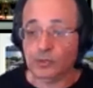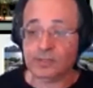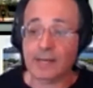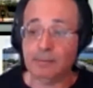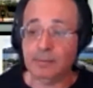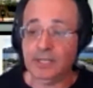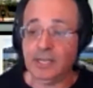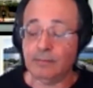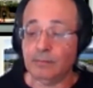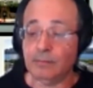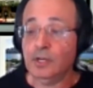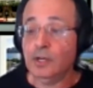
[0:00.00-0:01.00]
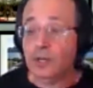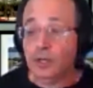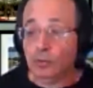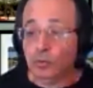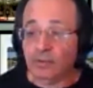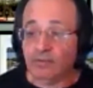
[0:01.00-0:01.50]
IBM.
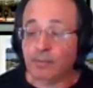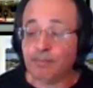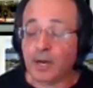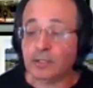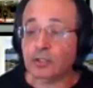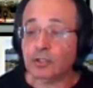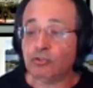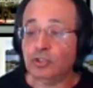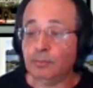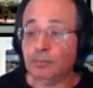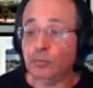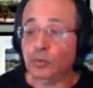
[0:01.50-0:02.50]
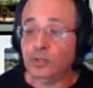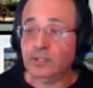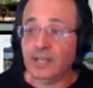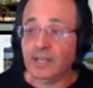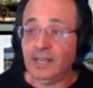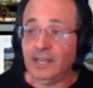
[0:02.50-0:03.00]
We have a partnership
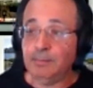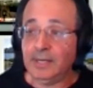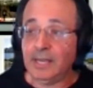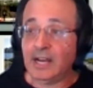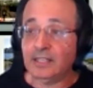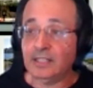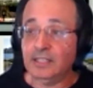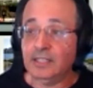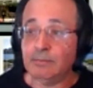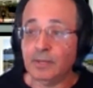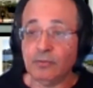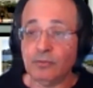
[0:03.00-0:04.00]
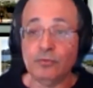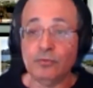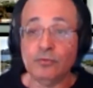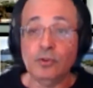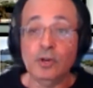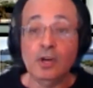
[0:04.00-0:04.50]
with ABI InBev.
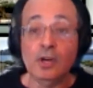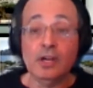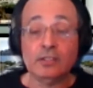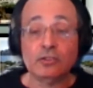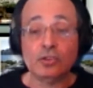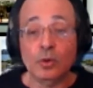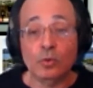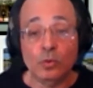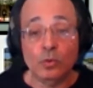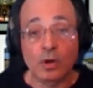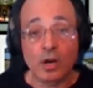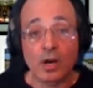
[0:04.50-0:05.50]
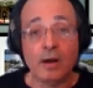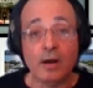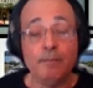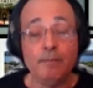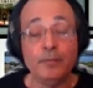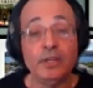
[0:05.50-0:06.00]
And so
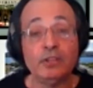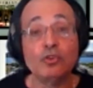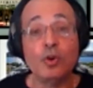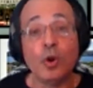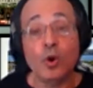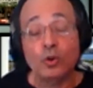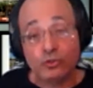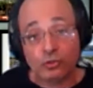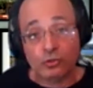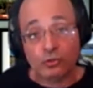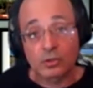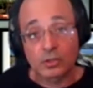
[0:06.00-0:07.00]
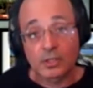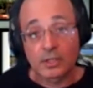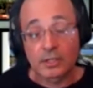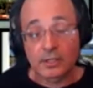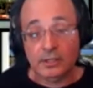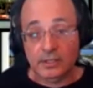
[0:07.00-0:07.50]
it's
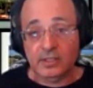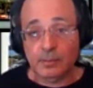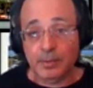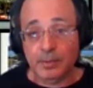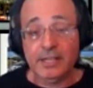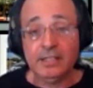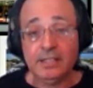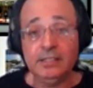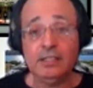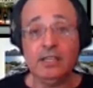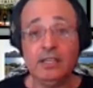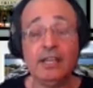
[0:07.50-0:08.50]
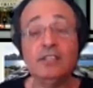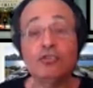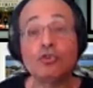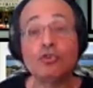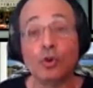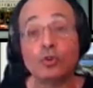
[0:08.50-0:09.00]
cross-disciplinary and
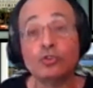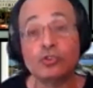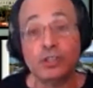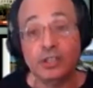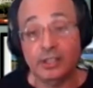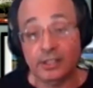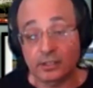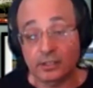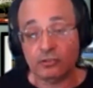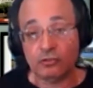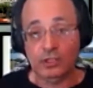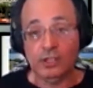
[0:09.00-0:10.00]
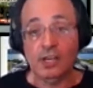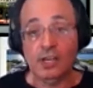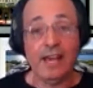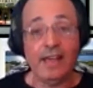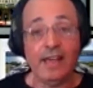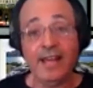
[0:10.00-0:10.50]
it's cross-industry.
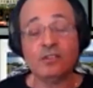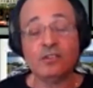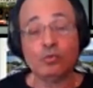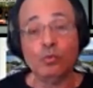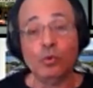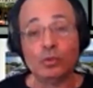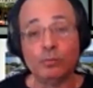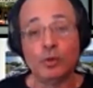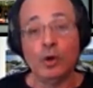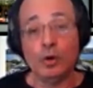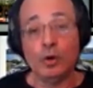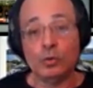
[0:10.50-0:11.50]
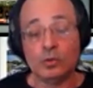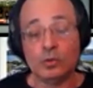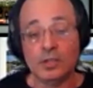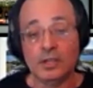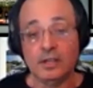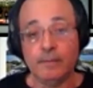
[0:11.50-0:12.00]
And that's what brought
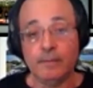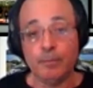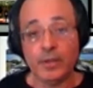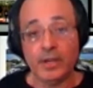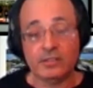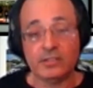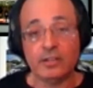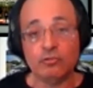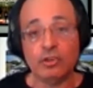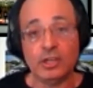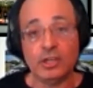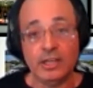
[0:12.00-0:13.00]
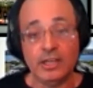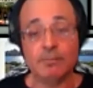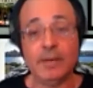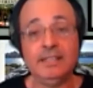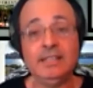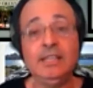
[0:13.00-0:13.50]
Accenture and
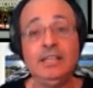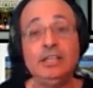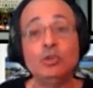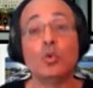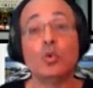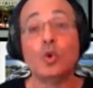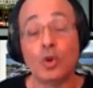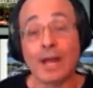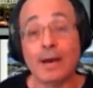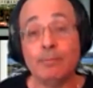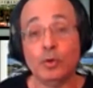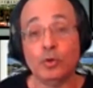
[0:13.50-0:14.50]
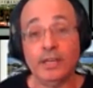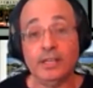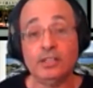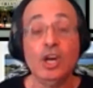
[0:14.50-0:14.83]
MIT to collaborate